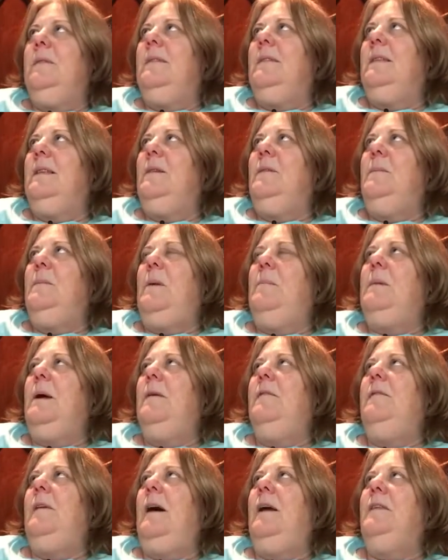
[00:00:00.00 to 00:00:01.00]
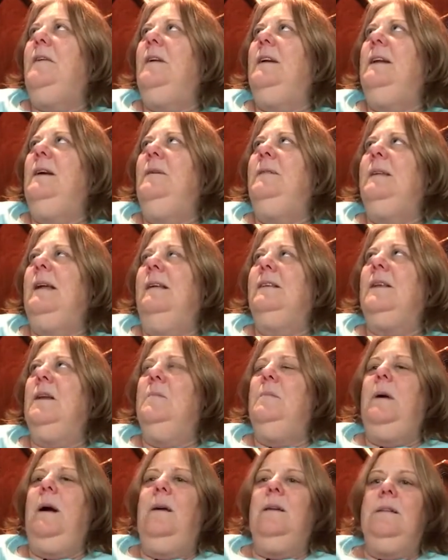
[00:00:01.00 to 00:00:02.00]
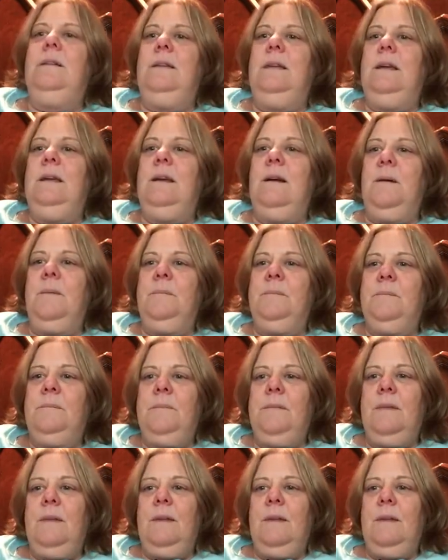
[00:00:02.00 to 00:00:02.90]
the thing about my father, and he was asking about the, um,